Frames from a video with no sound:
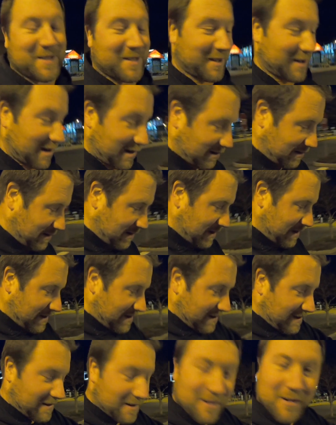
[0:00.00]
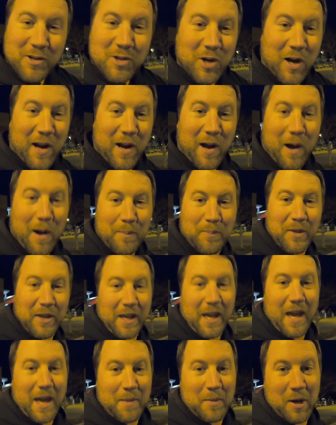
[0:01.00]
so I'm trying to up the
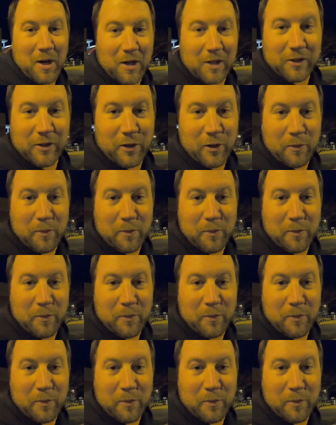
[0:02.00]
game here a little